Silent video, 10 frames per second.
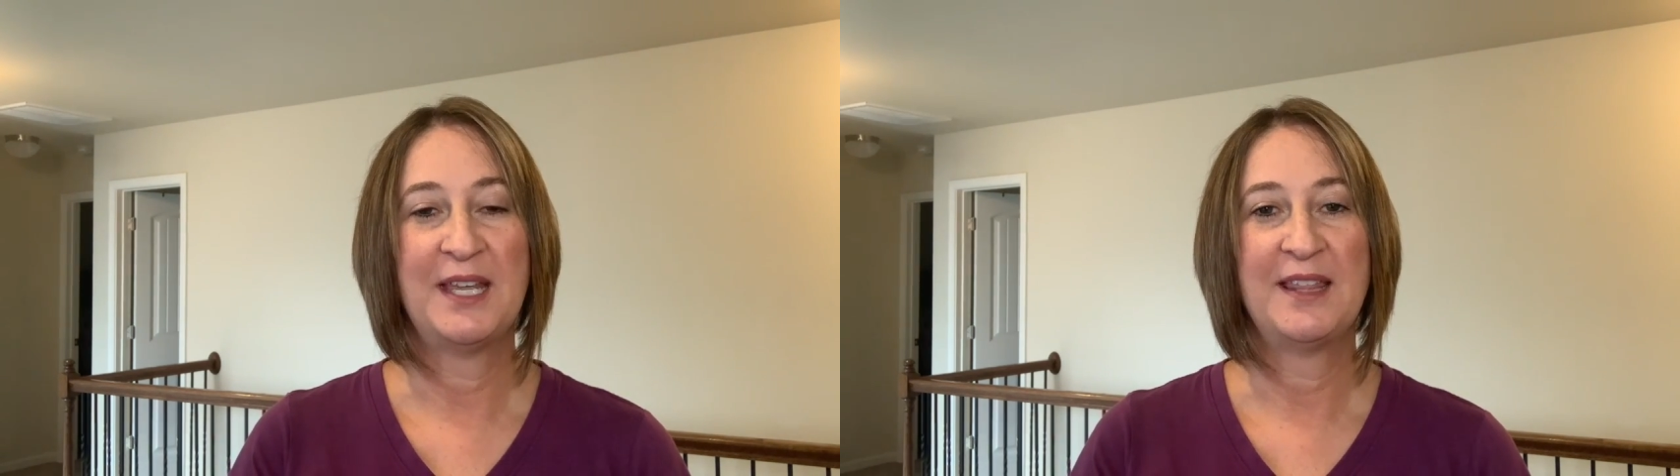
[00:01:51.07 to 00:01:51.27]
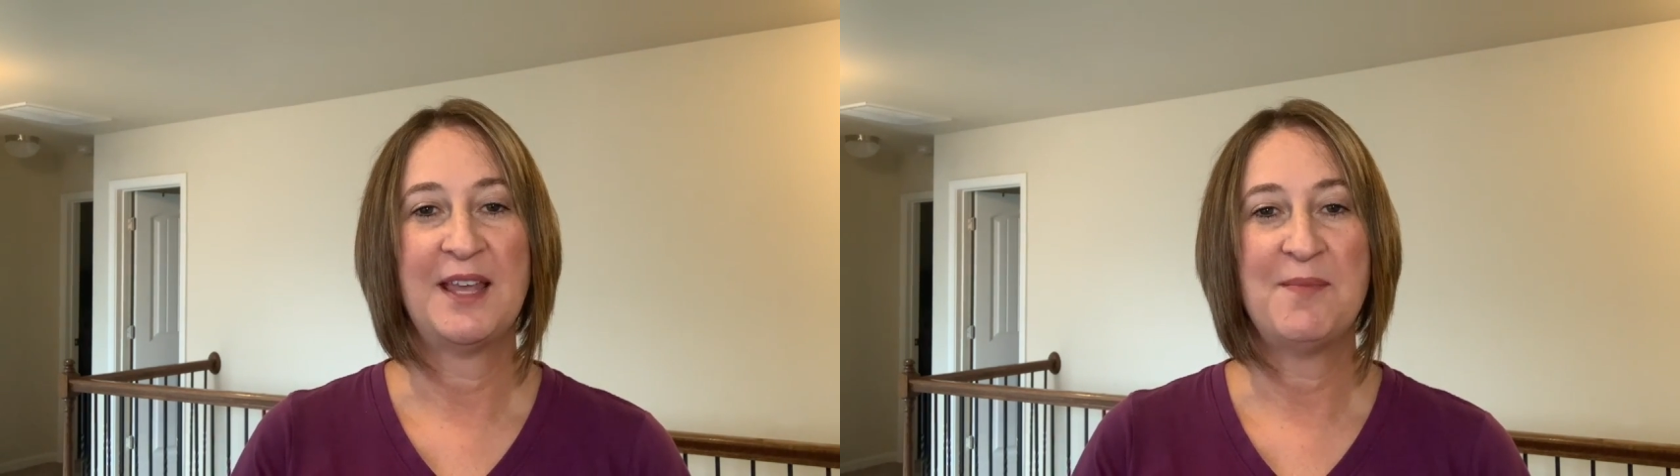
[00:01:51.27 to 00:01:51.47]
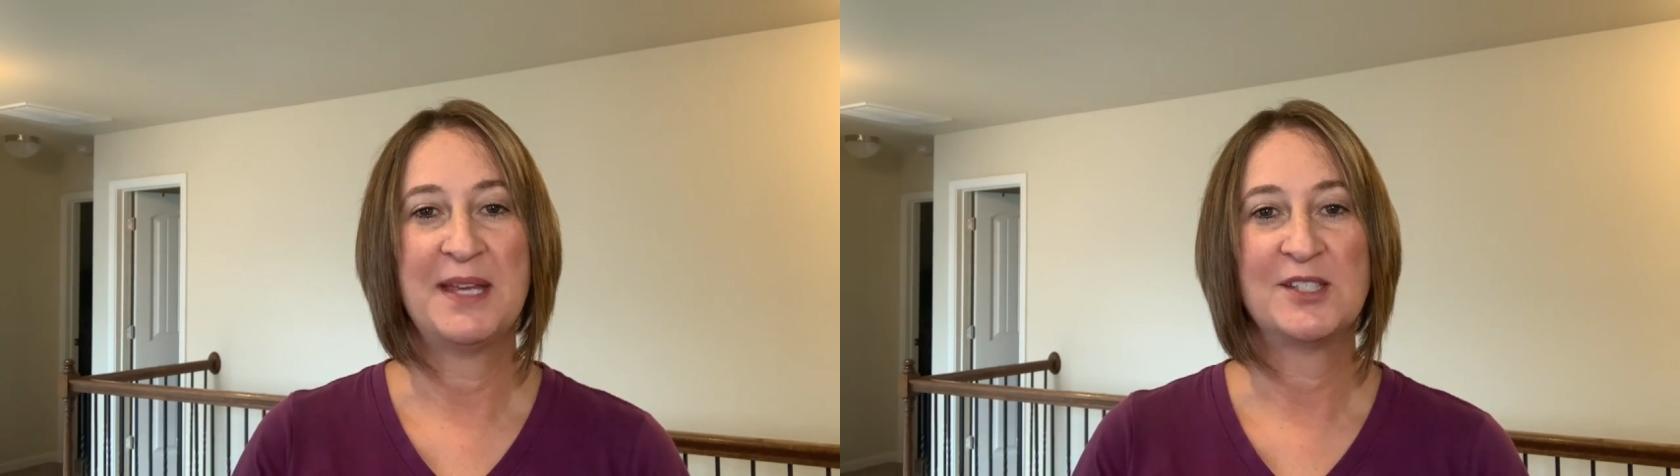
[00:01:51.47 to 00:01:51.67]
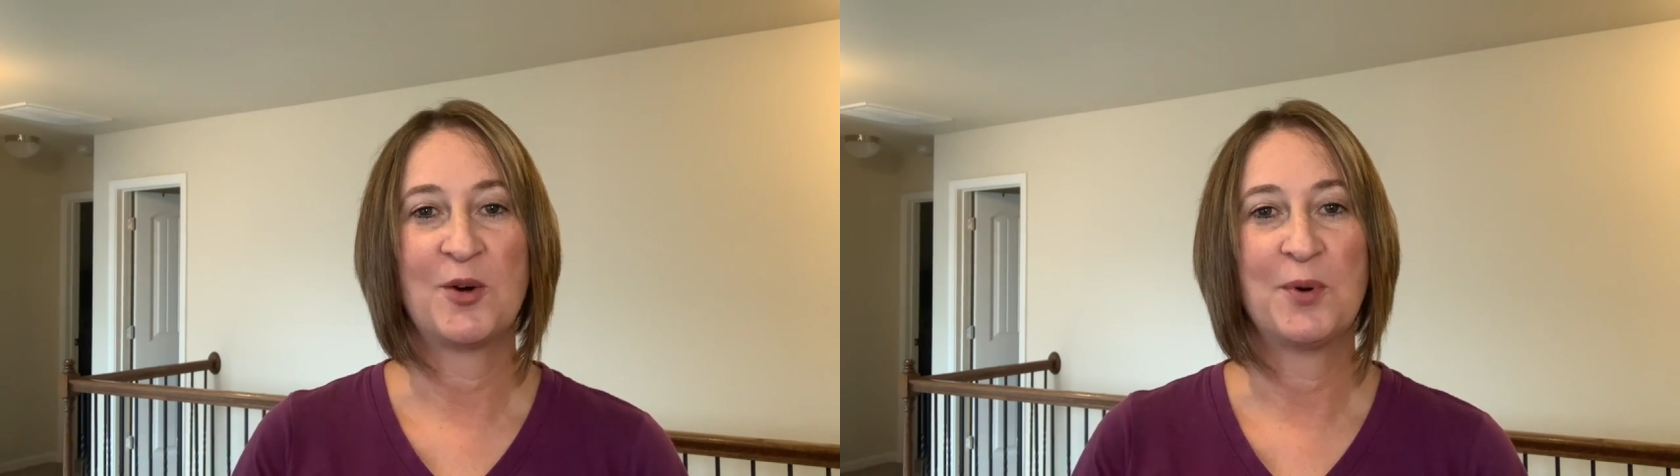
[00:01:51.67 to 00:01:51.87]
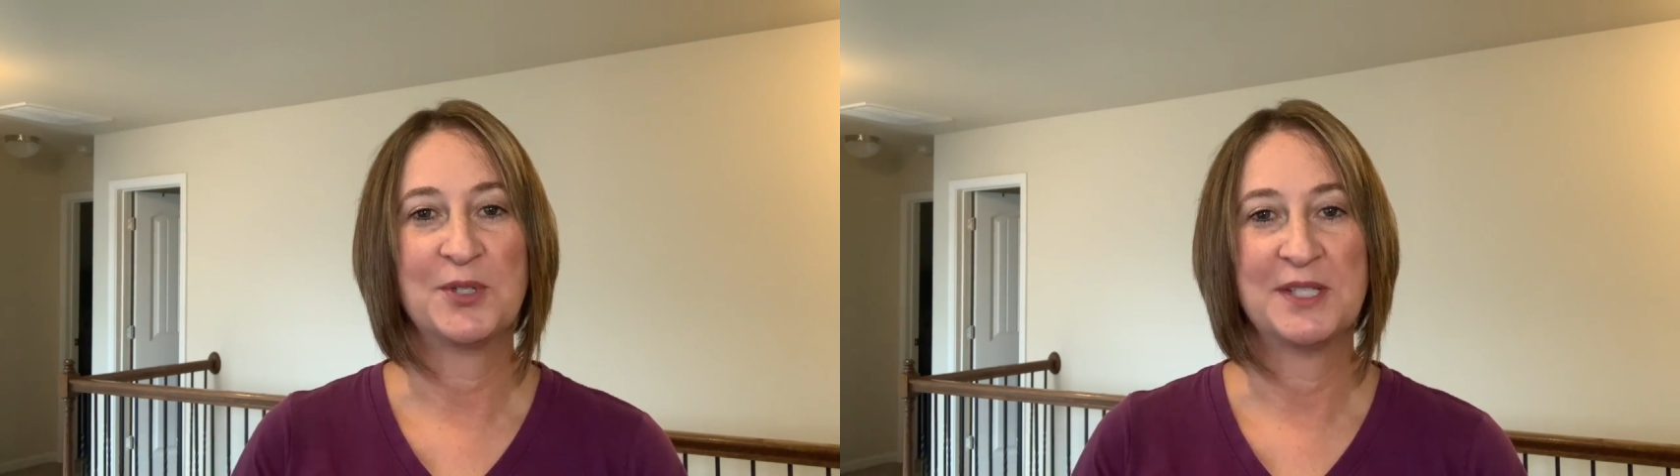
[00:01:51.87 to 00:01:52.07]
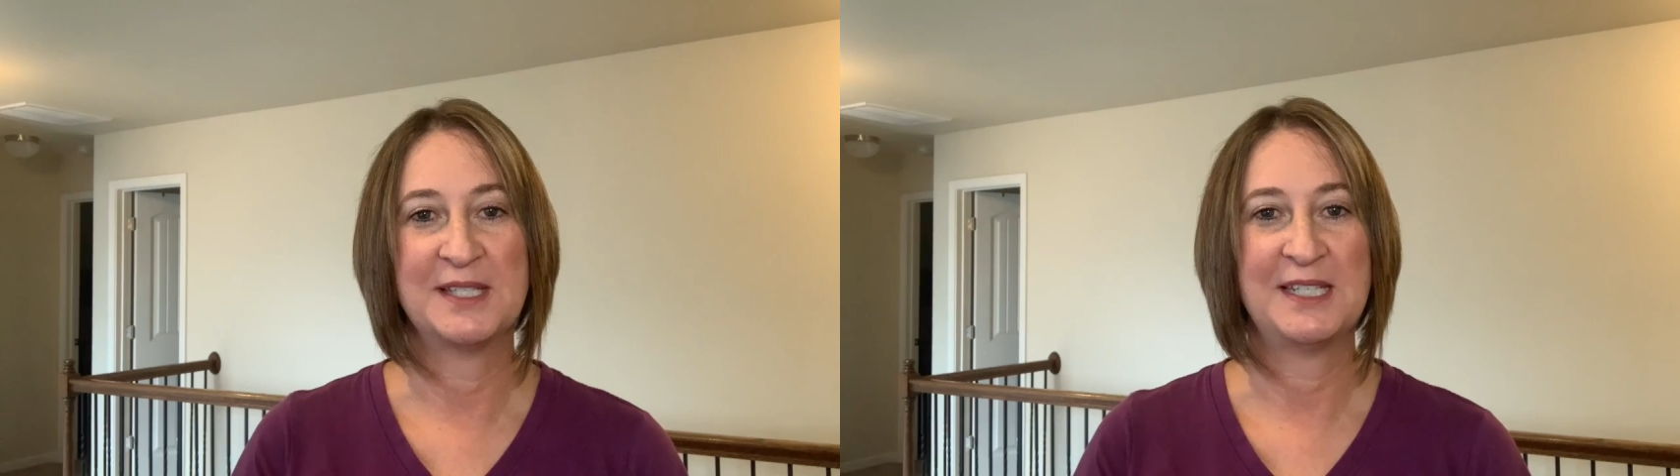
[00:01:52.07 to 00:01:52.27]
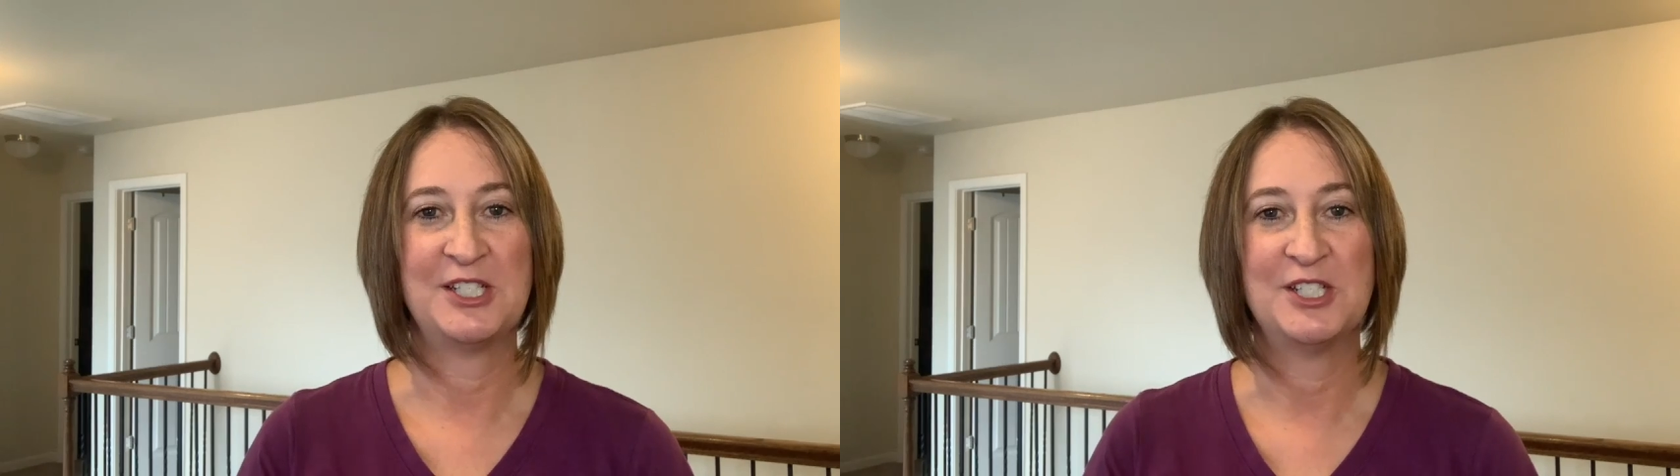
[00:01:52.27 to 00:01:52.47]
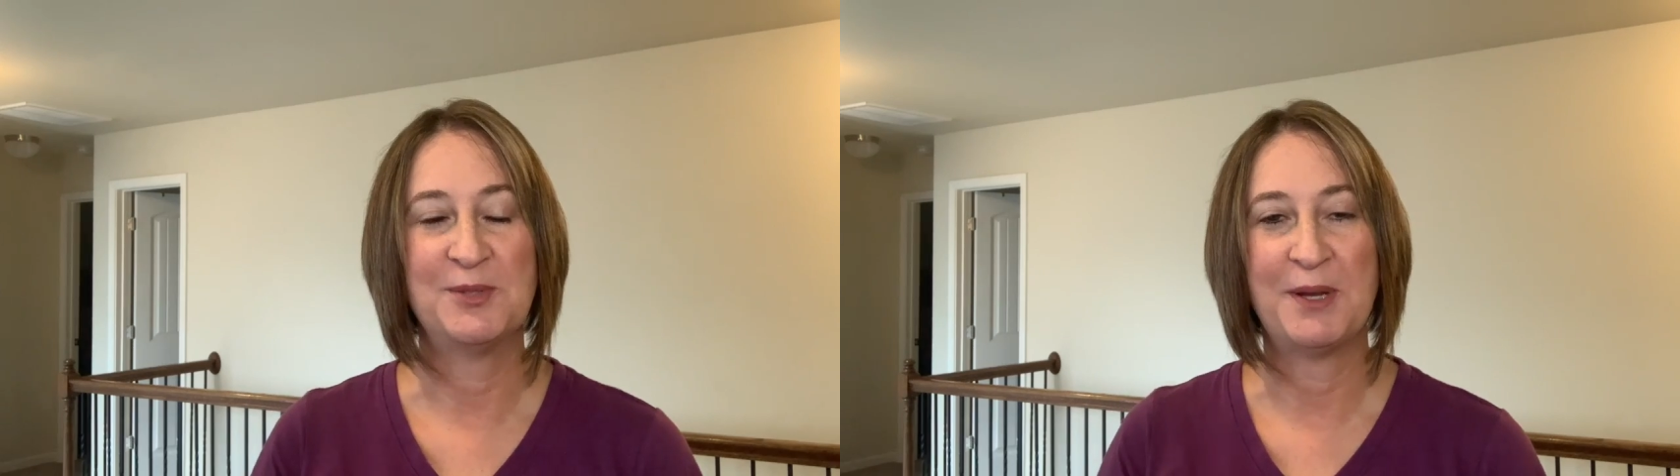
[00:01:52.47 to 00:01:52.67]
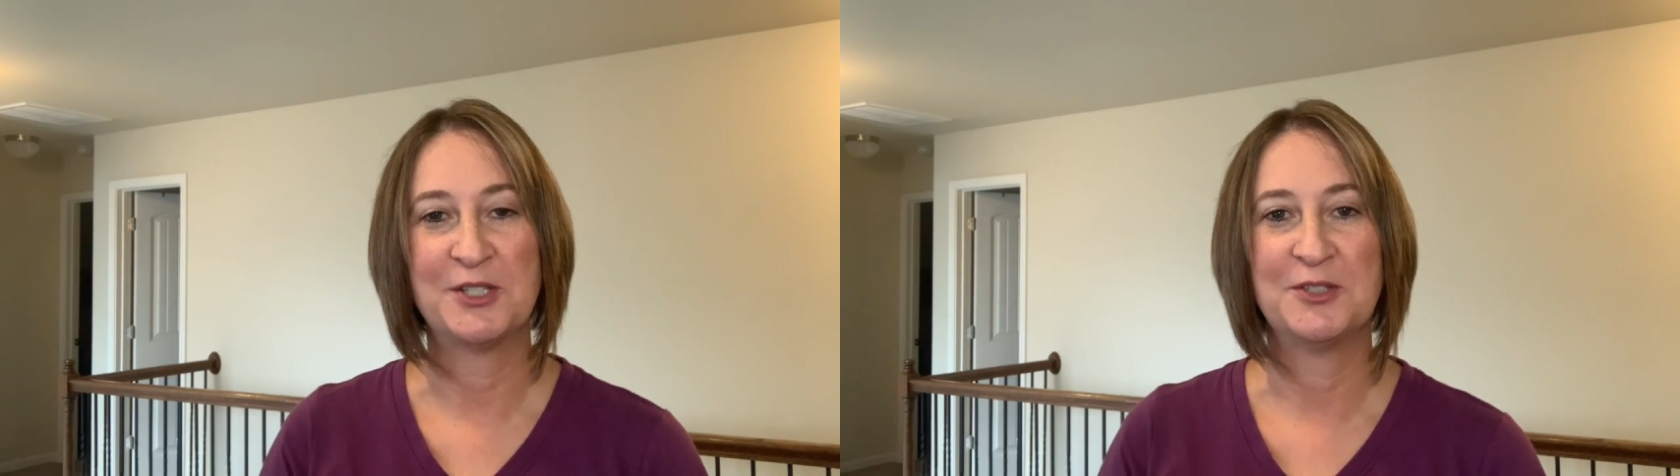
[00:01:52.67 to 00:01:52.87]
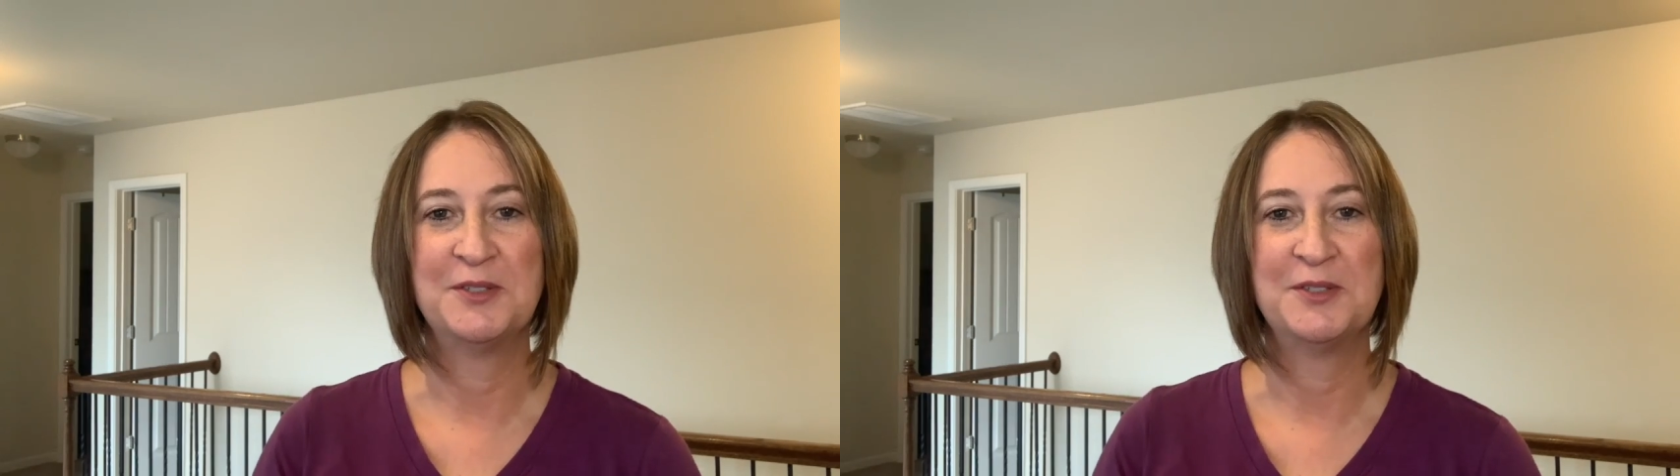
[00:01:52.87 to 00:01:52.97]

that makes our personalization special.